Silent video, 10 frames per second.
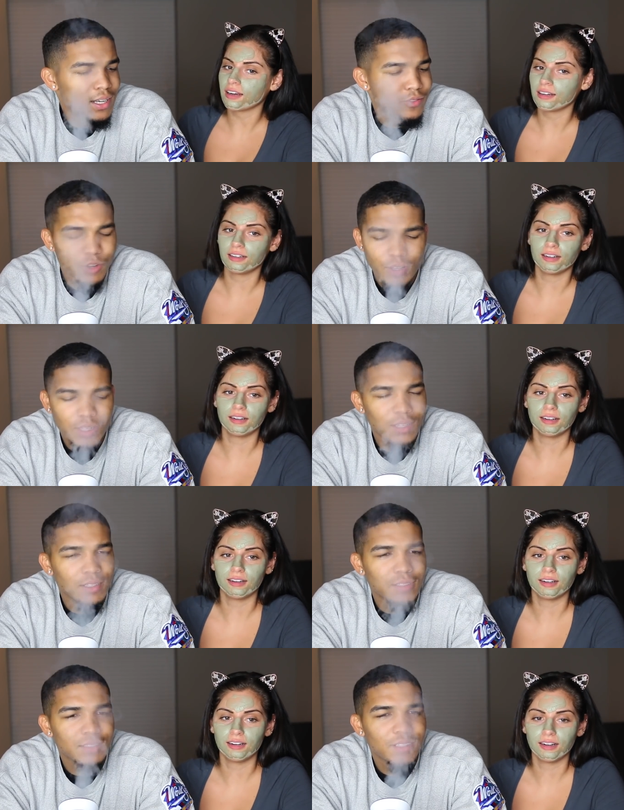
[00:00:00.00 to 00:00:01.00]
Speaker 1: If you're in a
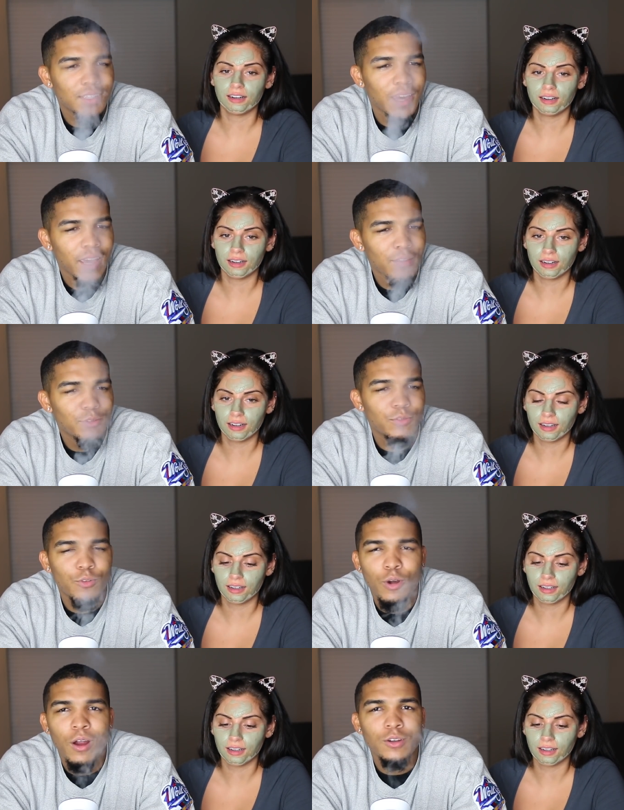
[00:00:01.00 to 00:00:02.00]
cave for
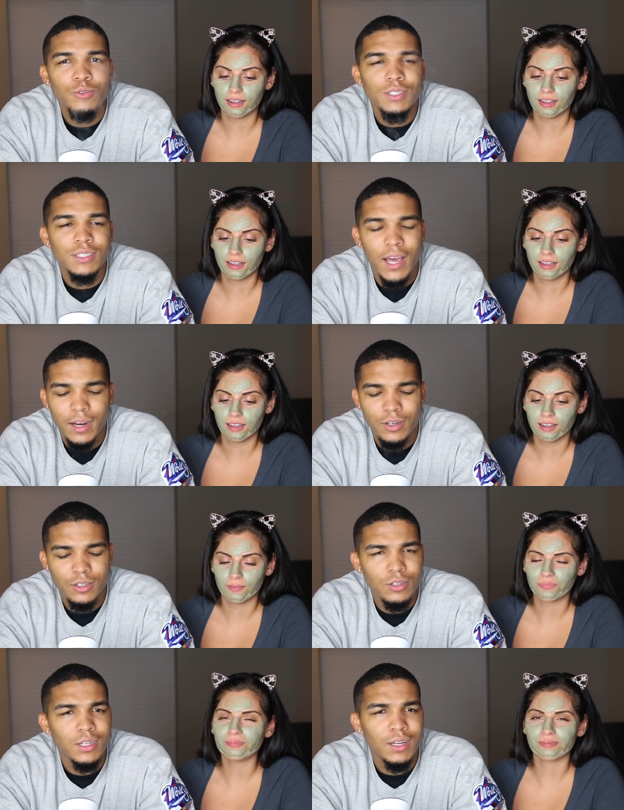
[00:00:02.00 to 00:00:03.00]
4 hours with a tiger,
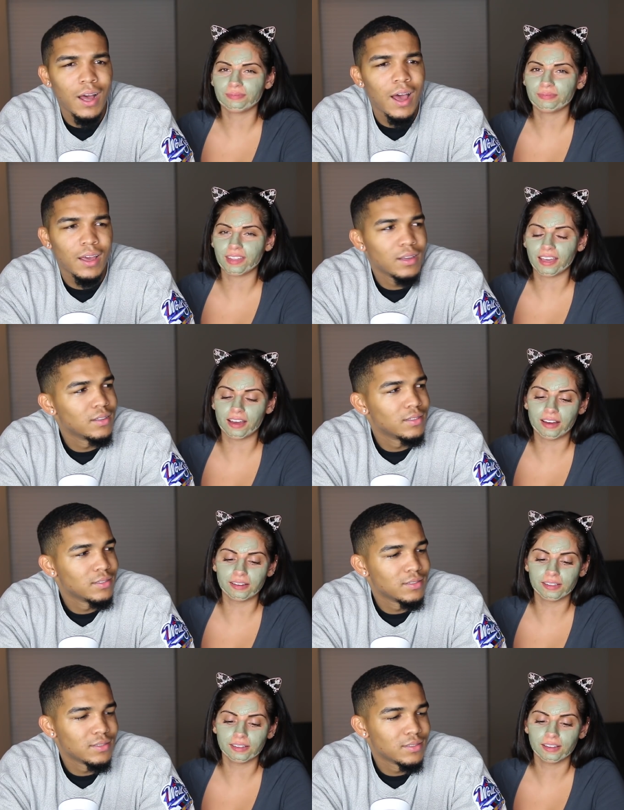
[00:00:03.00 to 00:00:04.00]
you're gonna die.
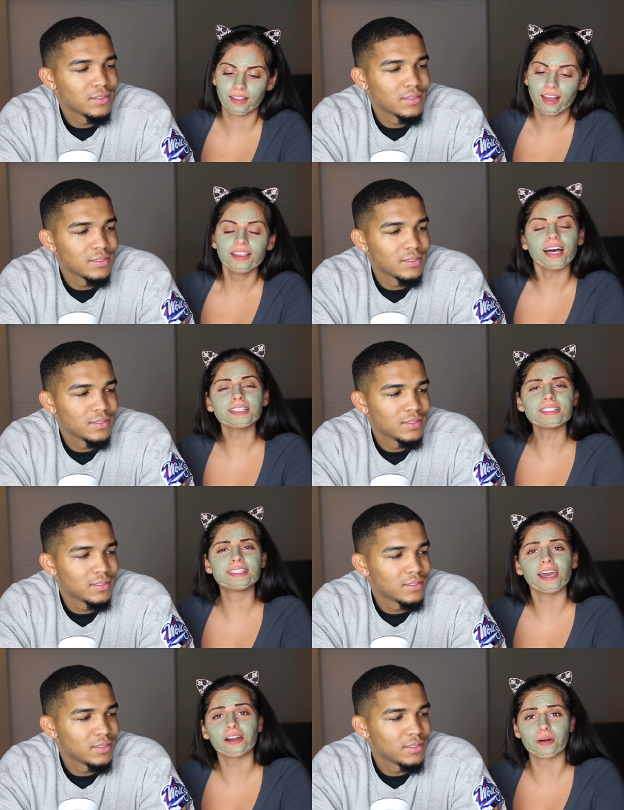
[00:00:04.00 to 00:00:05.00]
Speaker 2: Yeah. That's a
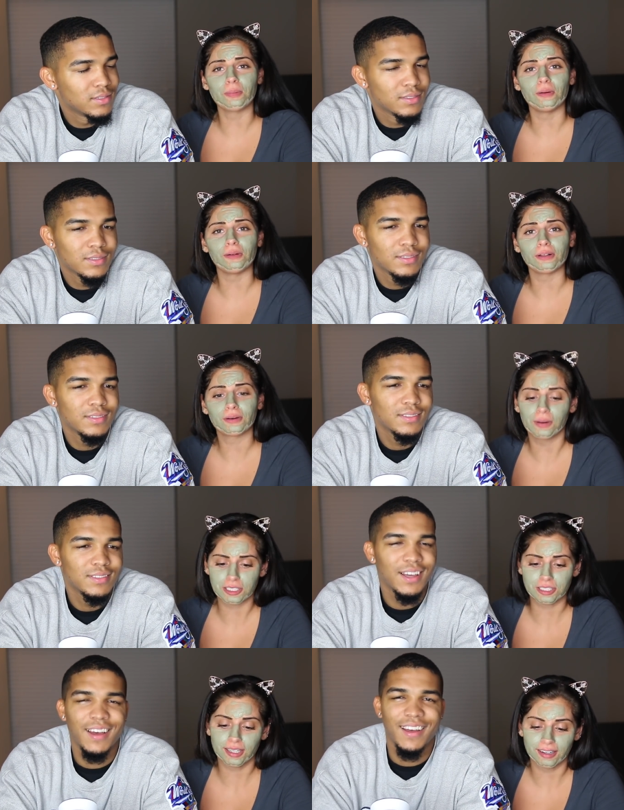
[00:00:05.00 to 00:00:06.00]
terrible
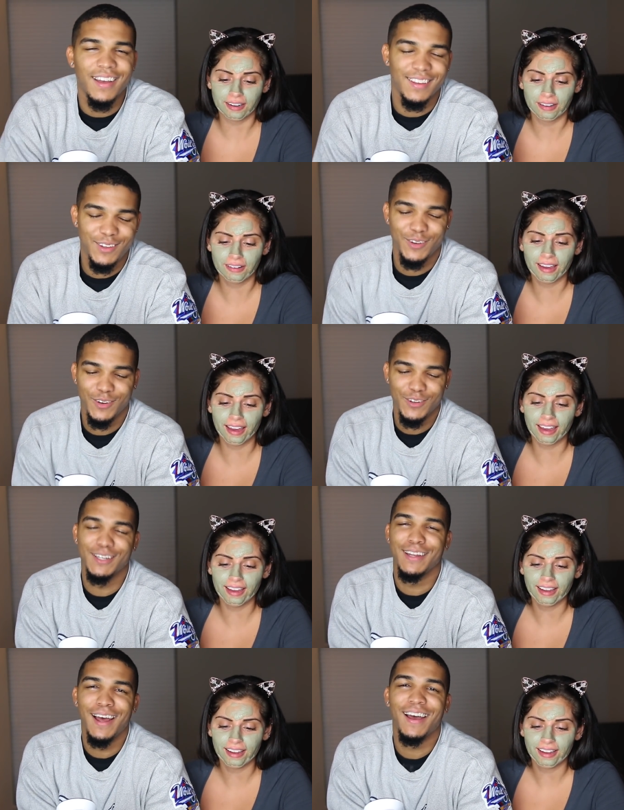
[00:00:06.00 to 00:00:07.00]
question.
Speaker 1: Okay. You're
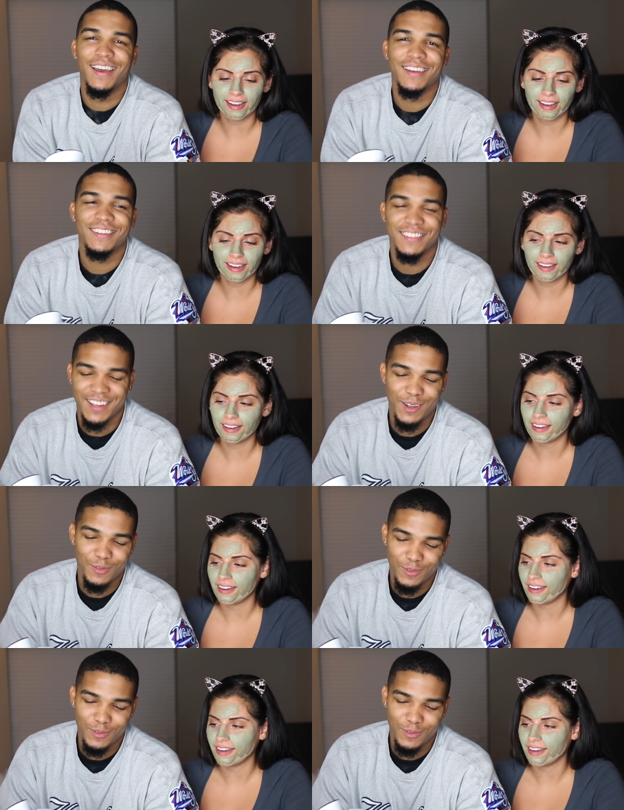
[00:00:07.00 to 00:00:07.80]
gonna die. I'd